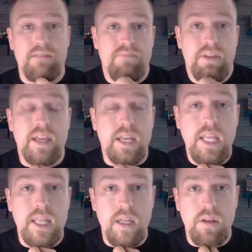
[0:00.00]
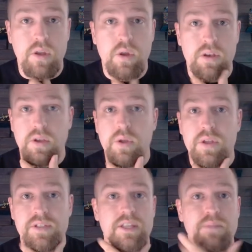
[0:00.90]
heck, anything. You can
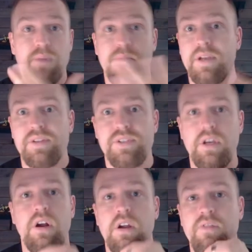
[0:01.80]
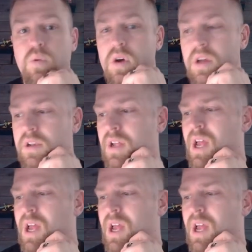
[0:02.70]
set them up by CR if you want.